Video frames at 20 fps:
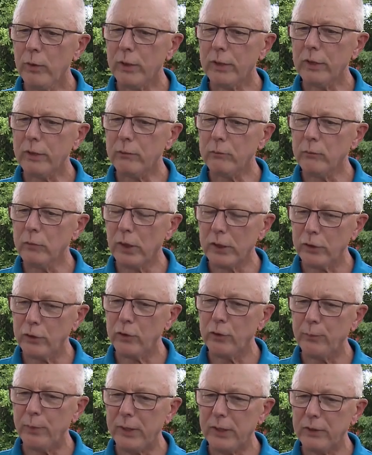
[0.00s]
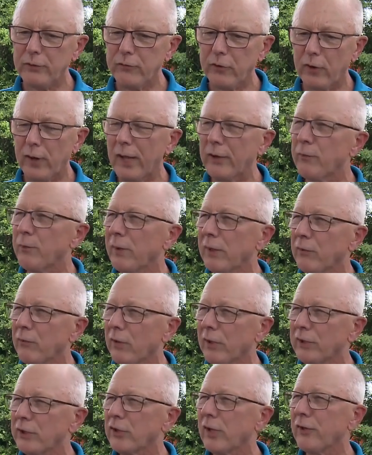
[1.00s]
really what could be turn out to be
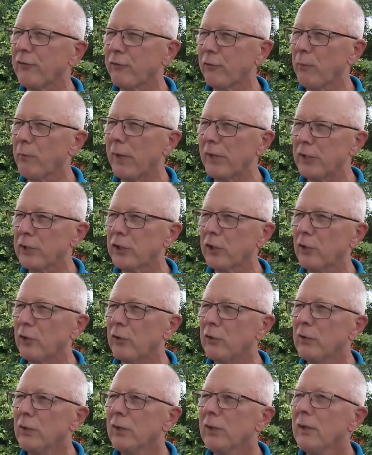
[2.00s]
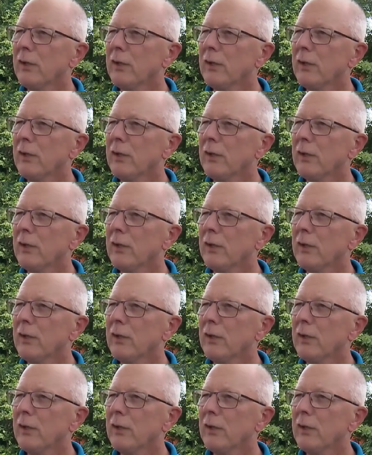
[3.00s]
really transformational